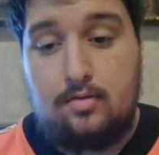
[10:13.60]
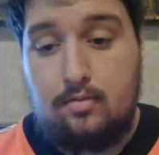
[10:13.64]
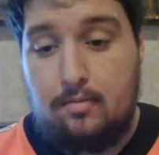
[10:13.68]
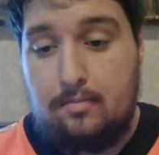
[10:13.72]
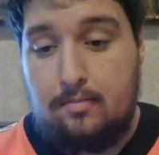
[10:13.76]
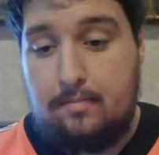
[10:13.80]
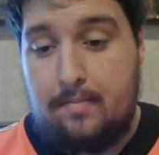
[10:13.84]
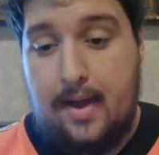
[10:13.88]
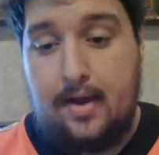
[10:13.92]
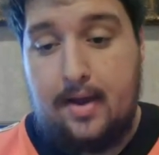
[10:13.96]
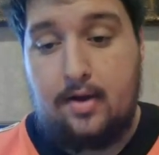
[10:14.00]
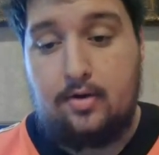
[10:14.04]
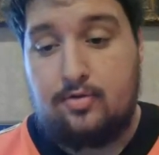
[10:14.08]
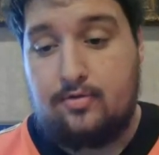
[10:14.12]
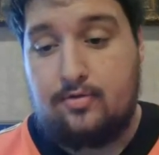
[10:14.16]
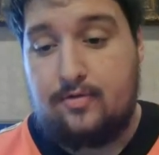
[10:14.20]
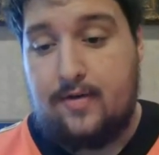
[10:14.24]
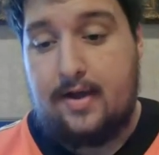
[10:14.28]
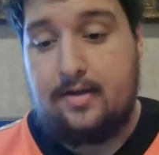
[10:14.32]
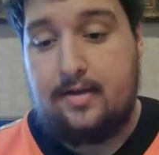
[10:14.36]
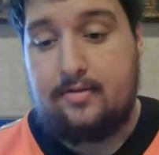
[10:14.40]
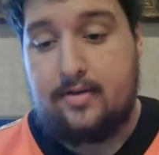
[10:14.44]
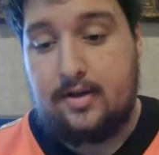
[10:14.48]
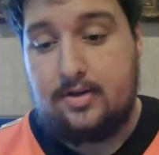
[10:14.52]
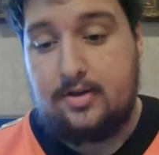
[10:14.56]
Bengals
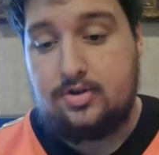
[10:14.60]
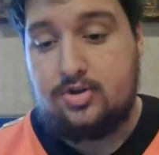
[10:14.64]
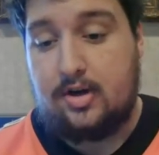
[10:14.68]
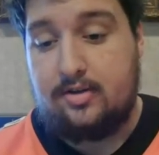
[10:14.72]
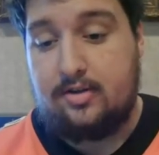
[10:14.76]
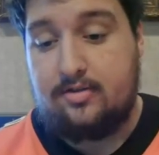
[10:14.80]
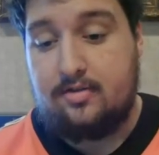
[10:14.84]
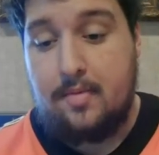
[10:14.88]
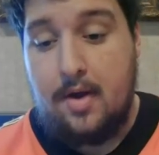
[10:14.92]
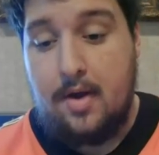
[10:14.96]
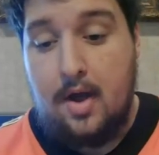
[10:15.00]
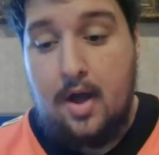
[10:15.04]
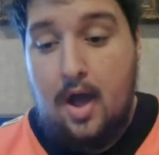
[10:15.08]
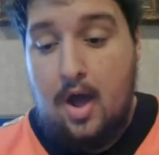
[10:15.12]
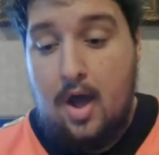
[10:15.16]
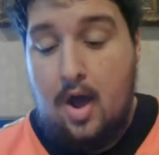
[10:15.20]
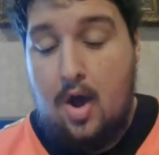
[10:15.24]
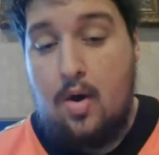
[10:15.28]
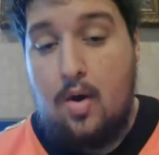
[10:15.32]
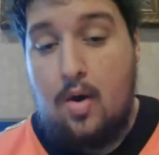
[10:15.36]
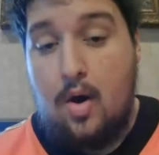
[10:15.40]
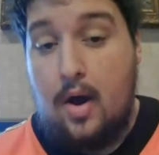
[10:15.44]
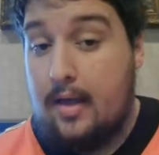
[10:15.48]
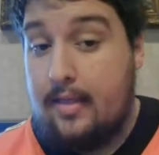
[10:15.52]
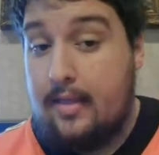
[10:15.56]
fans can trust him.
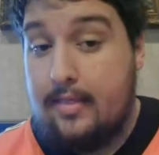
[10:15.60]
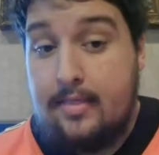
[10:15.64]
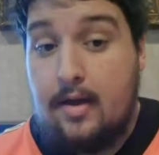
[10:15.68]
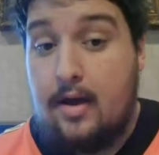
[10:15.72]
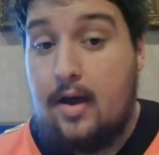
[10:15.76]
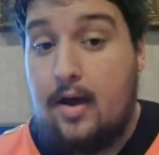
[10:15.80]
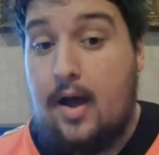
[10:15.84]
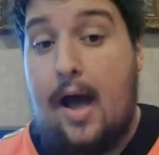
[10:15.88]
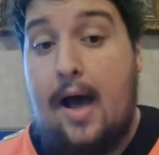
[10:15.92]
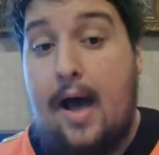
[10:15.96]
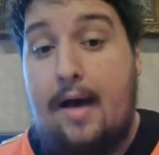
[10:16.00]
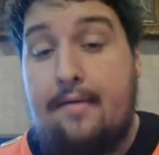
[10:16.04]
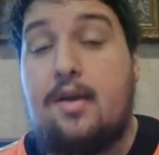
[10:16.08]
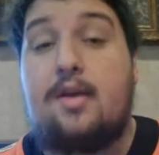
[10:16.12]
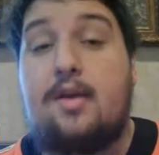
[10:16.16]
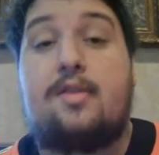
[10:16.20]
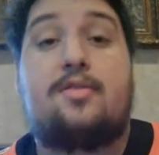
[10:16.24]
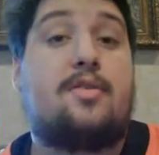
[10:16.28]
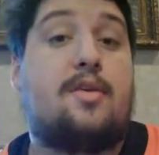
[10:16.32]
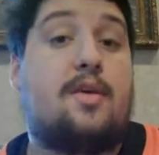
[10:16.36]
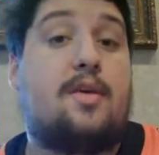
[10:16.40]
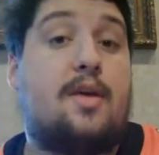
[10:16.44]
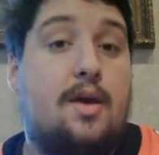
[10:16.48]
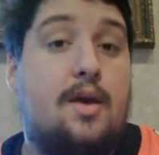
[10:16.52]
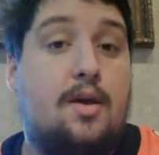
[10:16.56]

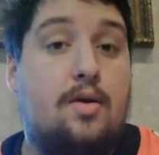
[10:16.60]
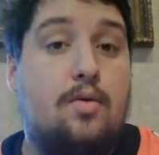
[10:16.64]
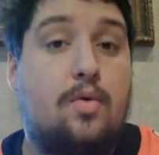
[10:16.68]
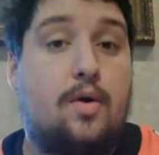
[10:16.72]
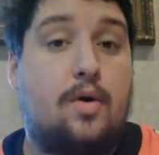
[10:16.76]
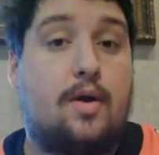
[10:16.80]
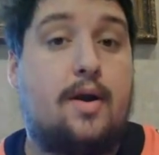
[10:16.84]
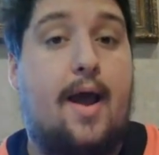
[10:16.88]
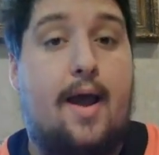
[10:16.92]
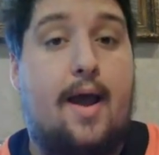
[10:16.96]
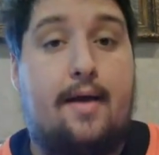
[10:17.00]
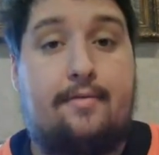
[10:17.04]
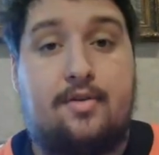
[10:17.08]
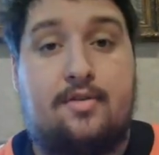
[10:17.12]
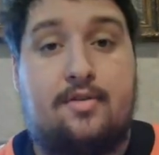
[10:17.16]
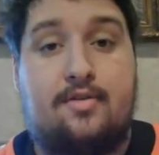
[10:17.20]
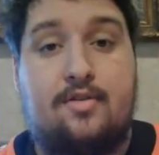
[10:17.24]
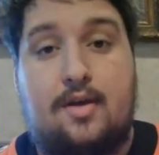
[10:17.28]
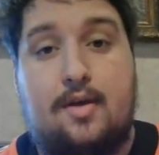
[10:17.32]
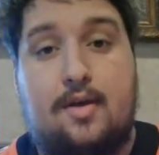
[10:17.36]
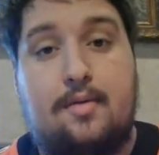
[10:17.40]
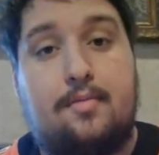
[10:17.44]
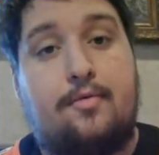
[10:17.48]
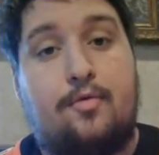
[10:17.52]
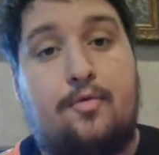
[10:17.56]
Obviously, we're going to have to
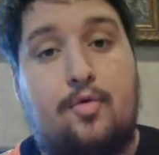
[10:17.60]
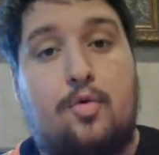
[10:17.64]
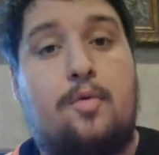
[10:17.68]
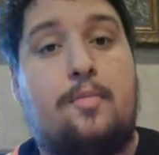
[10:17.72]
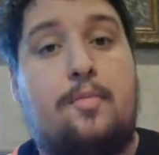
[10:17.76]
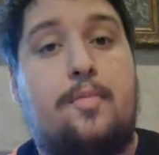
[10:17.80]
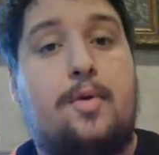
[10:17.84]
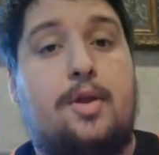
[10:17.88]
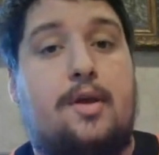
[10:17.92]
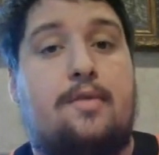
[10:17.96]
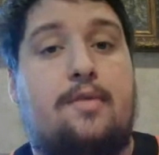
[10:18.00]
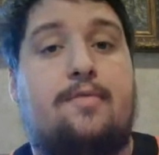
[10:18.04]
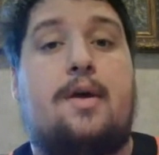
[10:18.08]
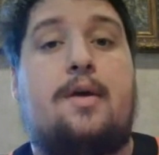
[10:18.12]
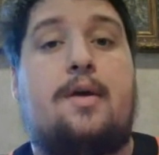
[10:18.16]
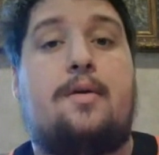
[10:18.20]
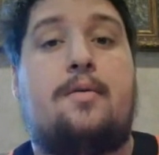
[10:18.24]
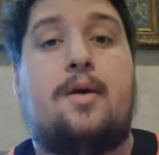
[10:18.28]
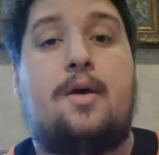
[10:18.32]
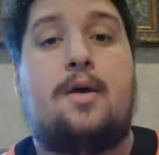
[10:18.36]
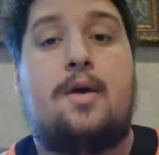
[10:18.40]
see it before we believe it,